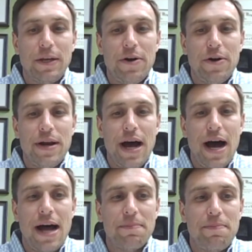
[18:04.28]
know,
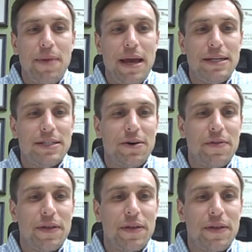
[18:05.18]
not based
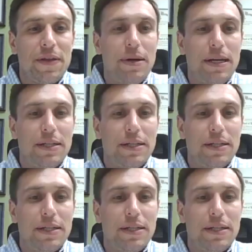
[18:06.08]
on the company.